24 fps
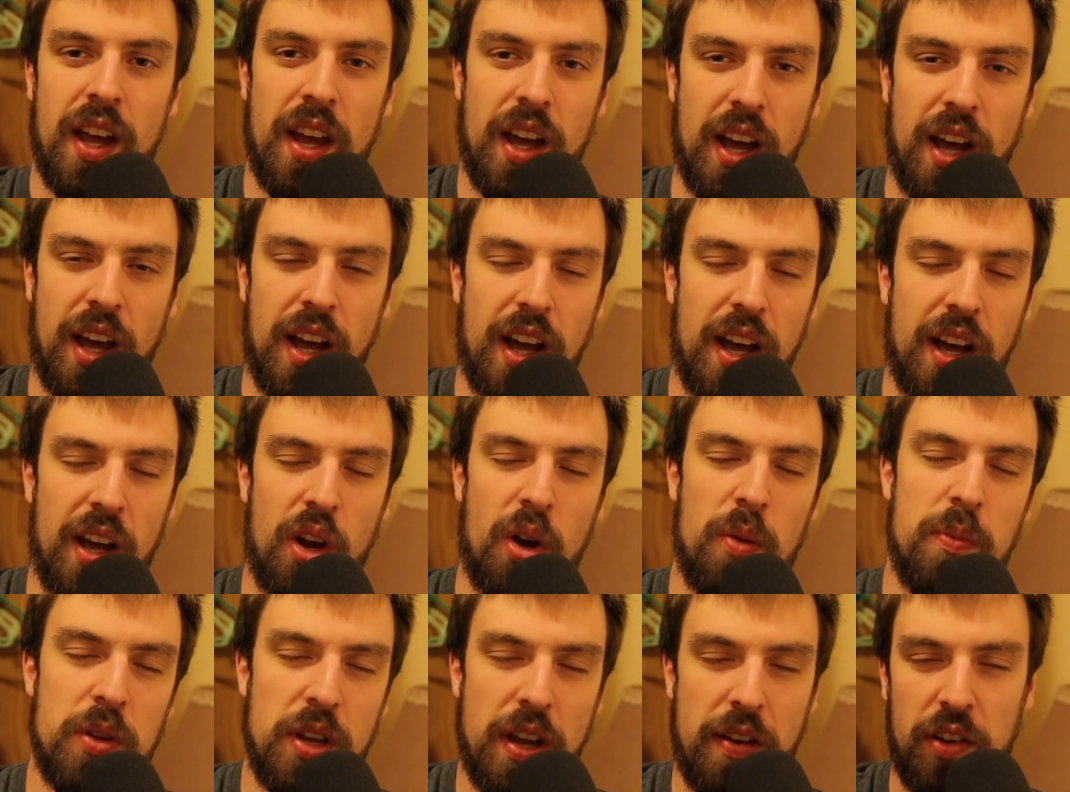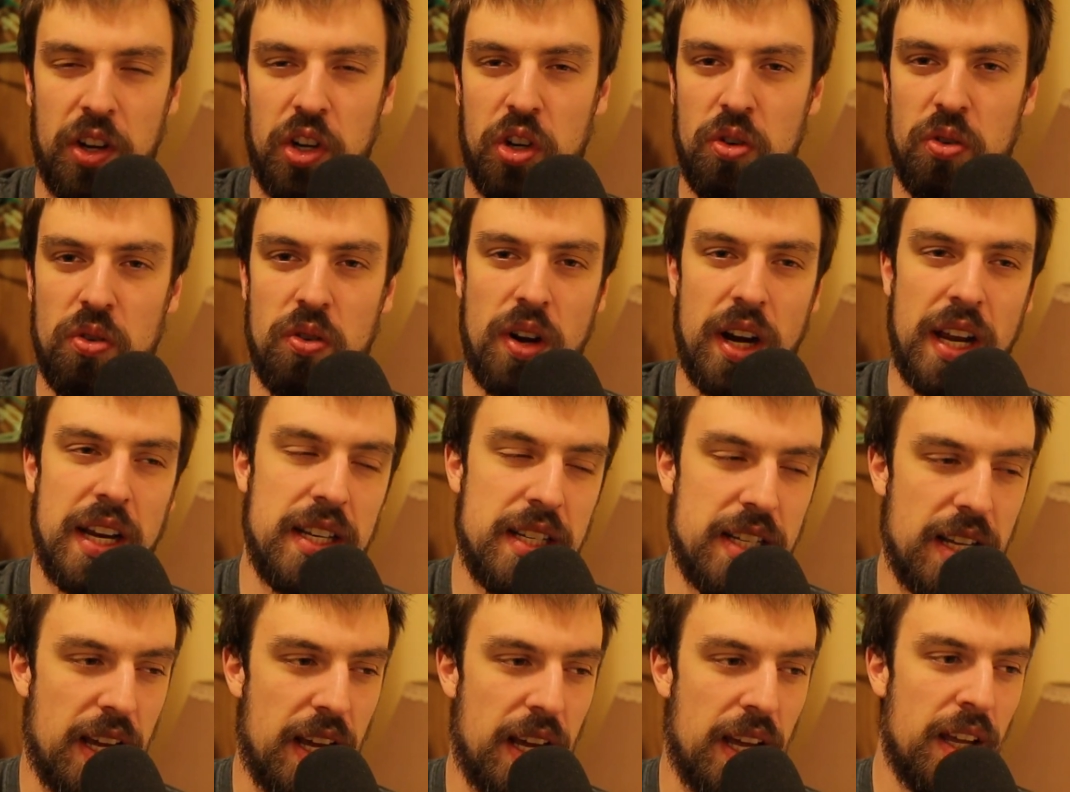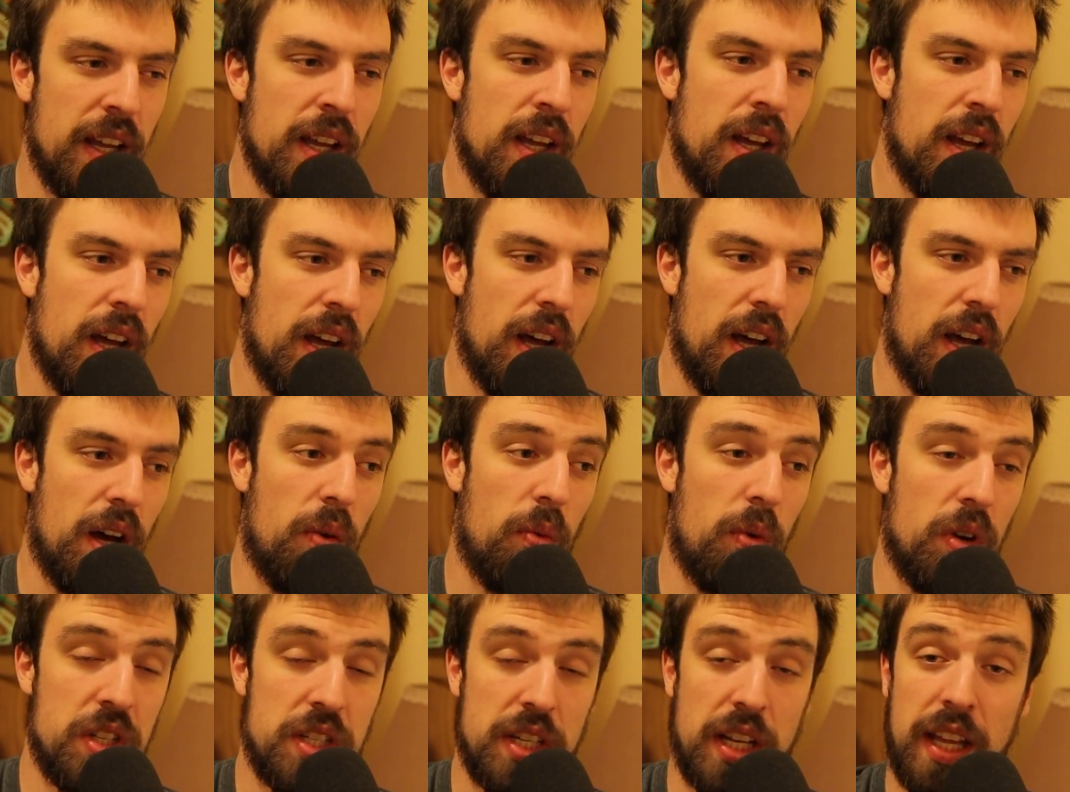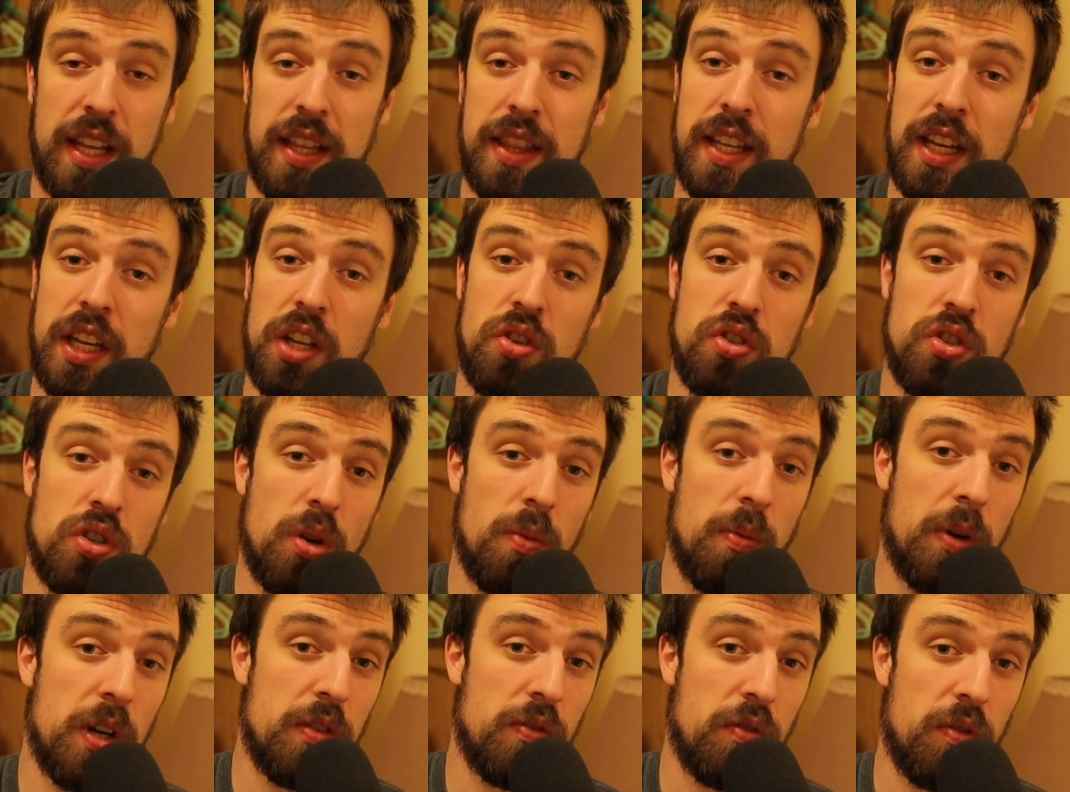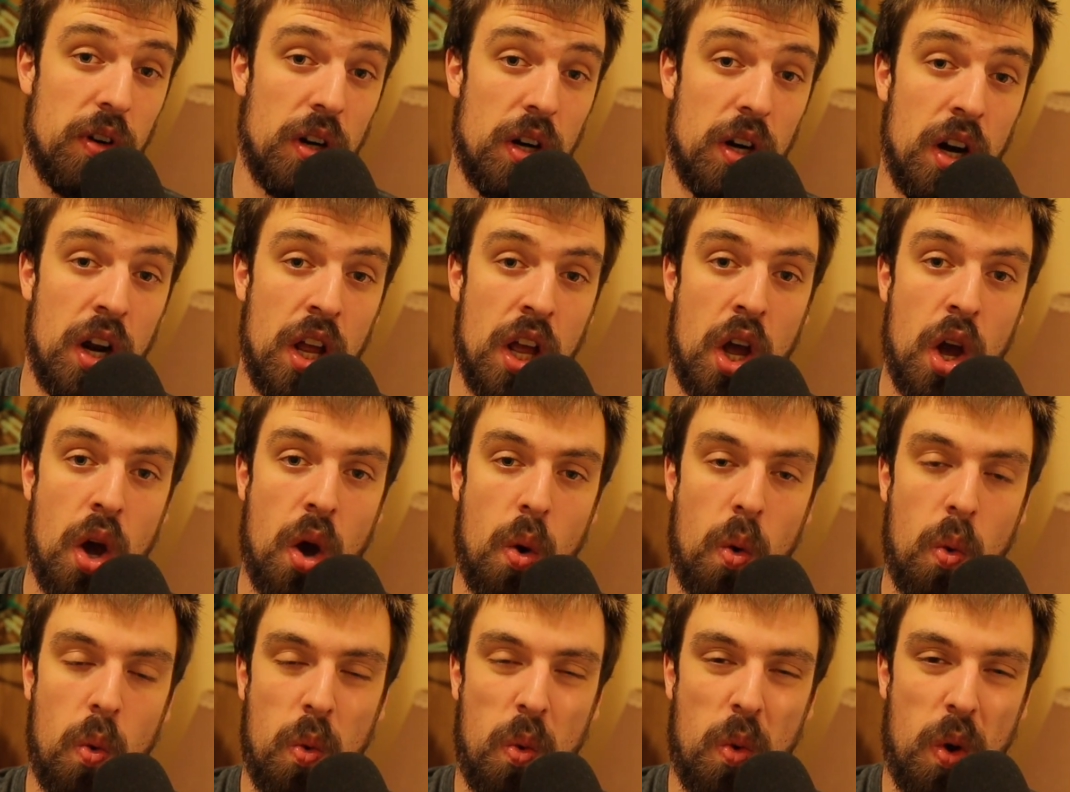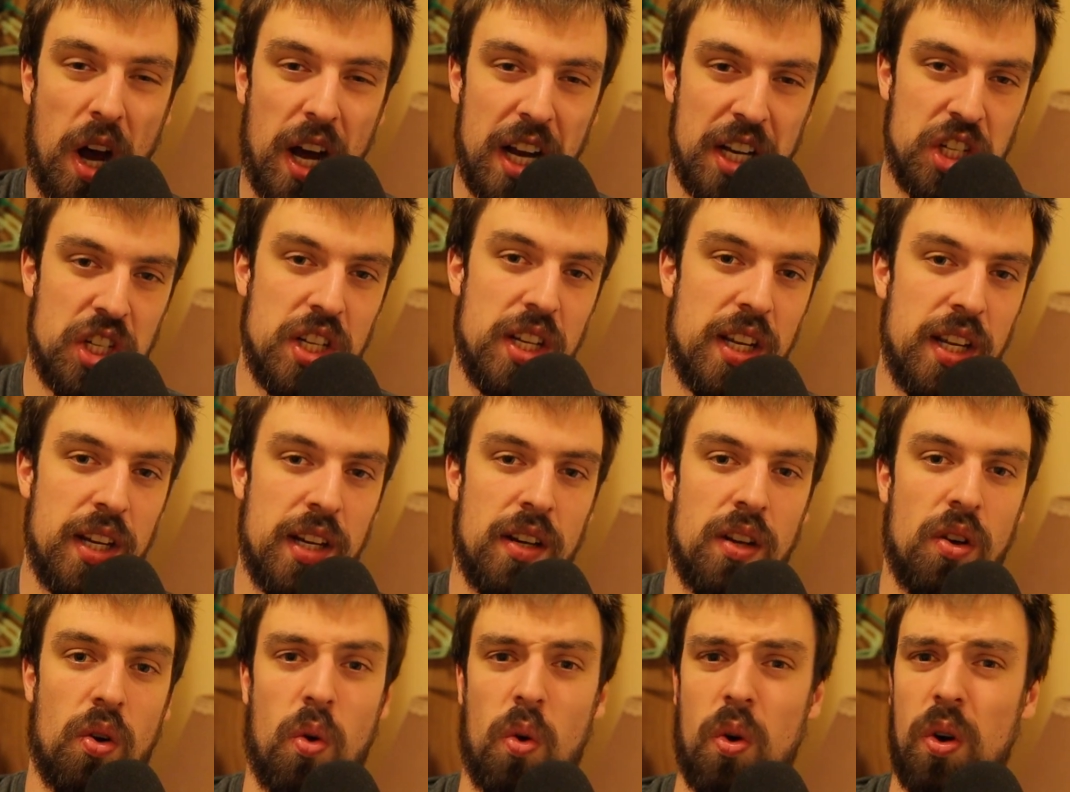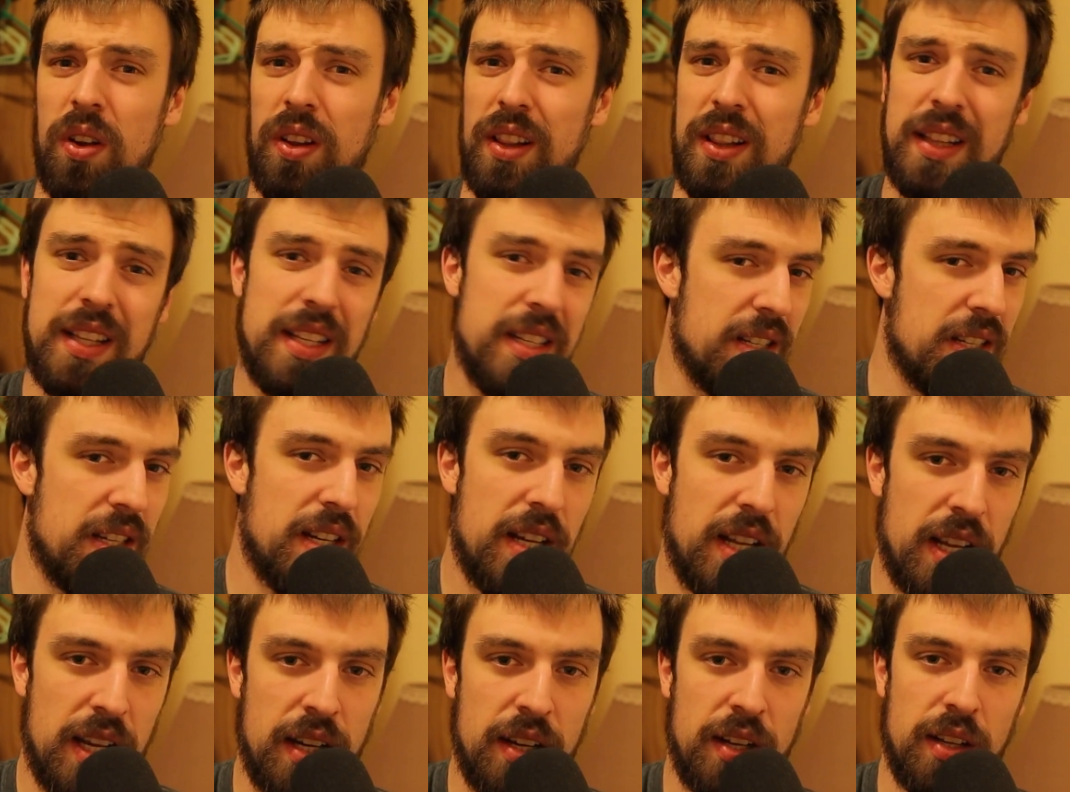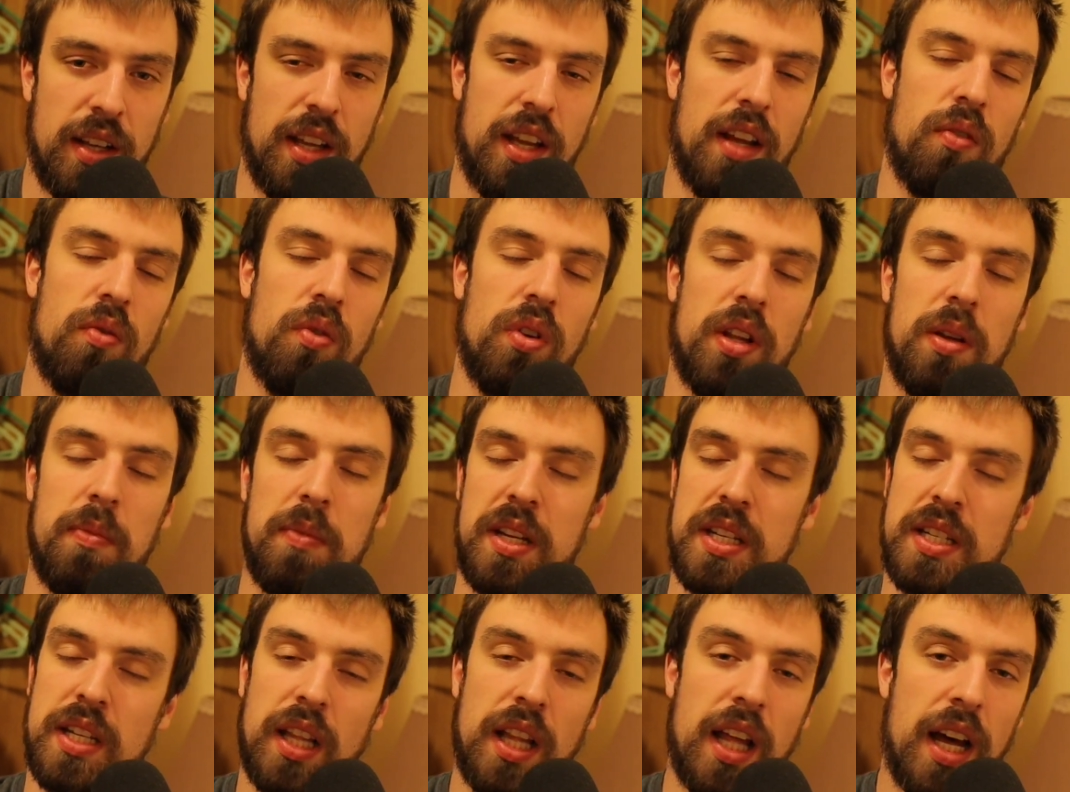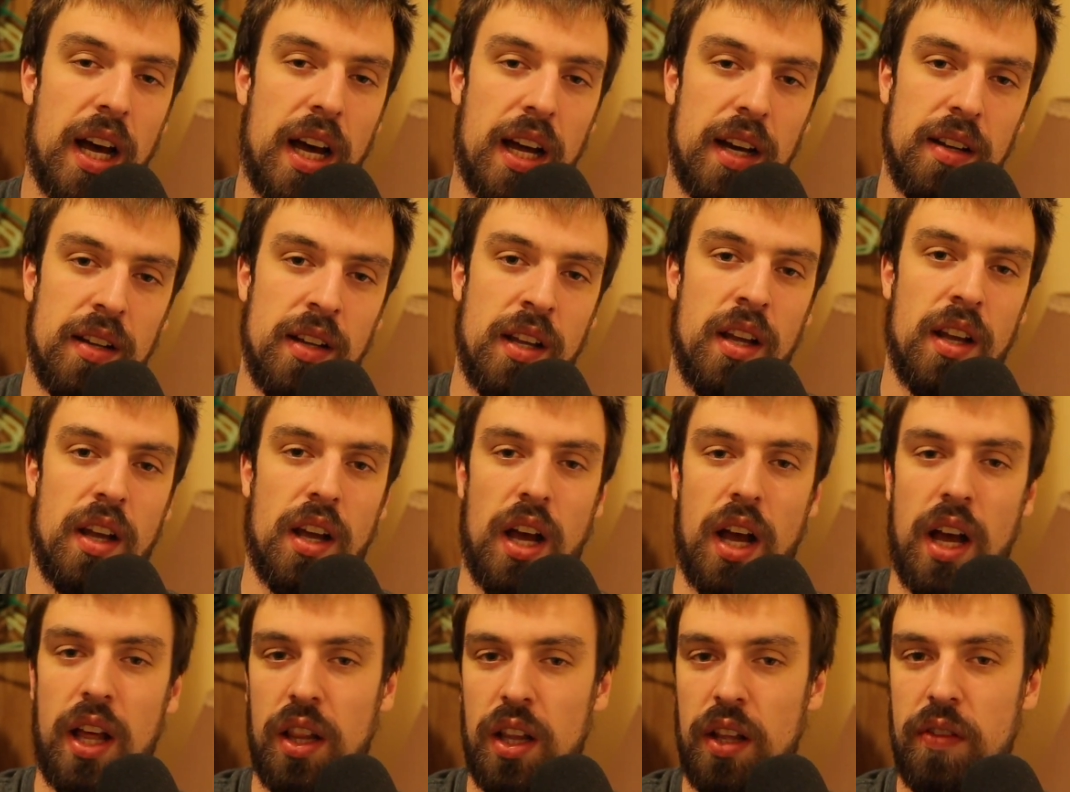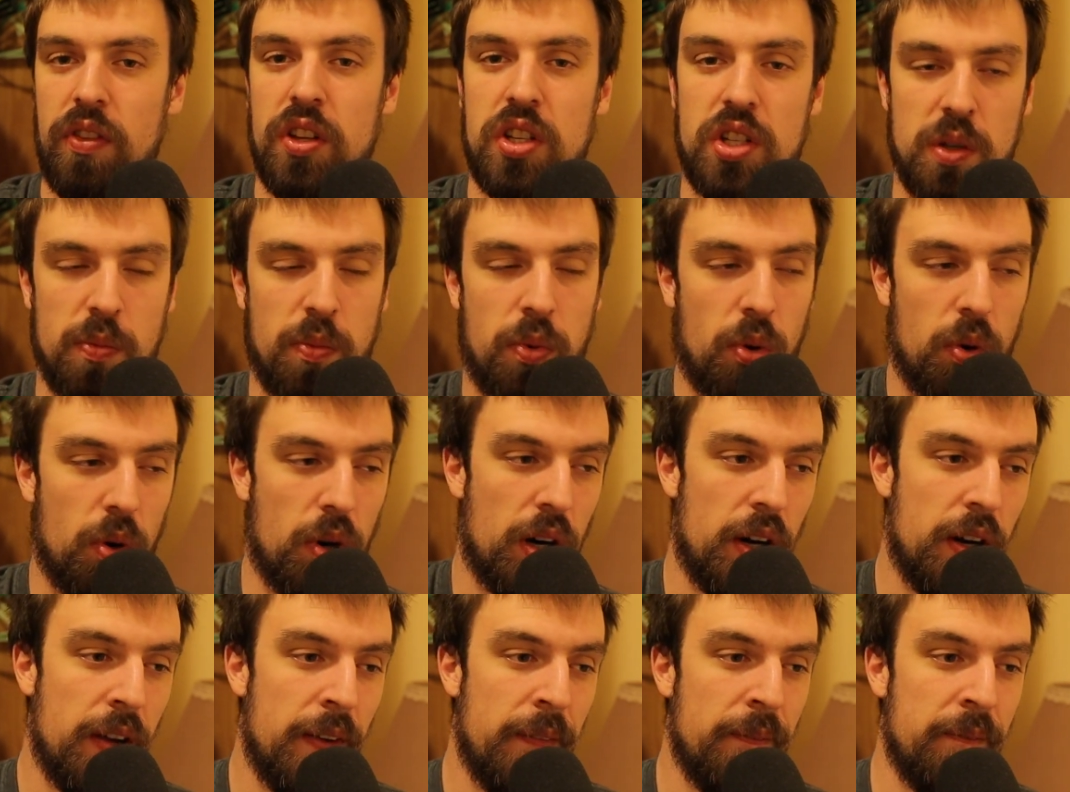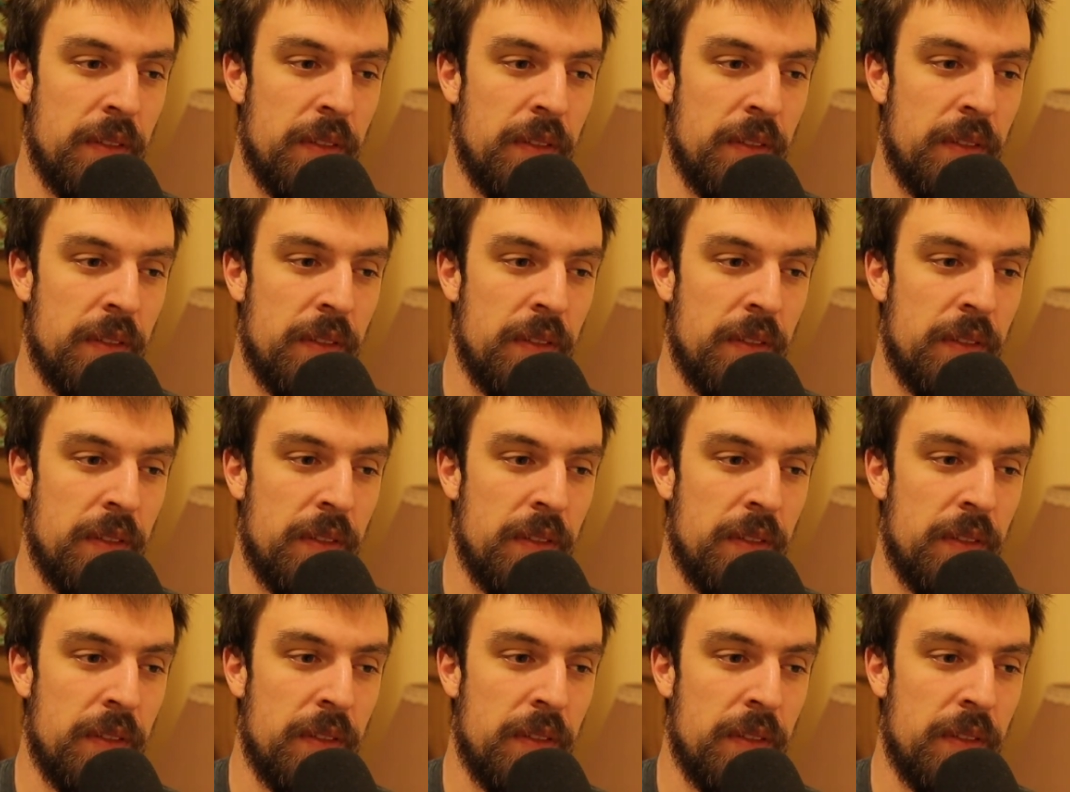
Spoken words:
Hope you have a great day. Once again, thank you so much for watching or listening. It really means a lot. I love the support.